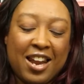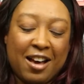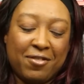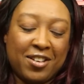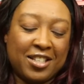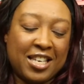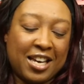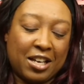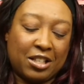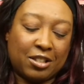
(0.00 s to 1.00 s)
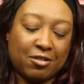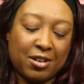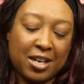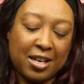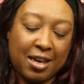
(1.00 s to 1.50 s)
I'm gonna take a
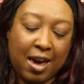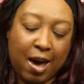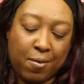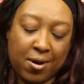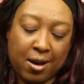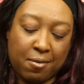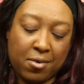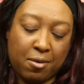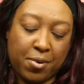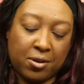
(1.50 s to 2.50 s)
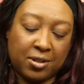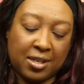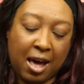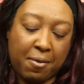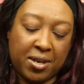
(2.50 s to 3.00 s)
screen cap and I'm gonna
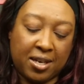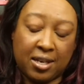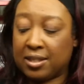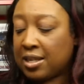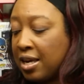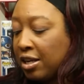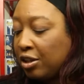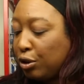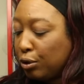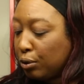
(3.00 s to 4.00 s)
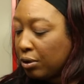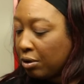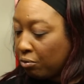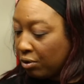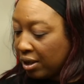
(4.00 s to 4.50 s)
post that, because you
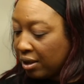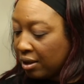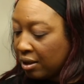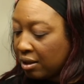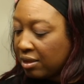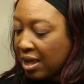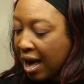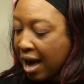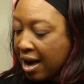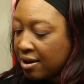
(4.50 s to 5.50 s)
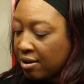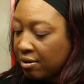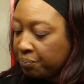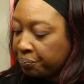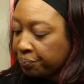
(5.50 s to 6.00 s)
can win that.
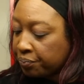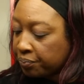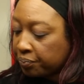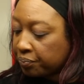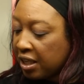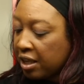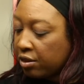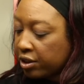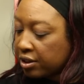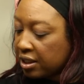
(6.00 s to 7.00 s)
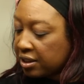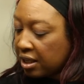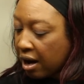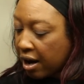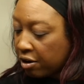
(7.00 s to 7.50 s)
It looks, is
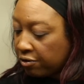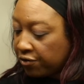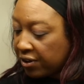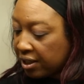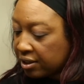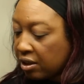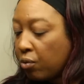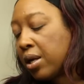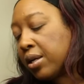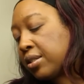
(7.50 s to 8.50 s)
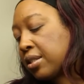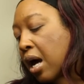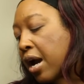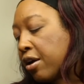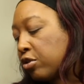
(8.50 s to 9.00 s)
it Iron Fist? Well, it's
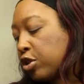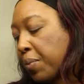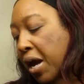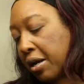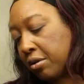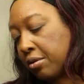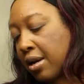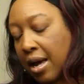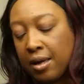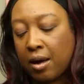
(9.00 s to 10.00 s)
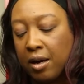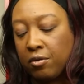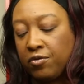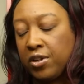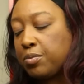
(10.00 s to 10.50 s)
Iron Spider, not
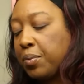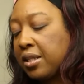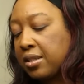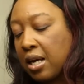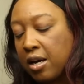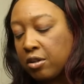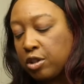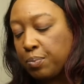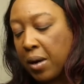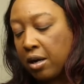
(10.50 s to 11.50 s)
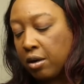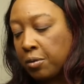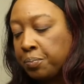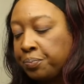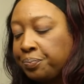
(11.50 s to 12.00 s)
Iron Fist, but it's Iron Spider.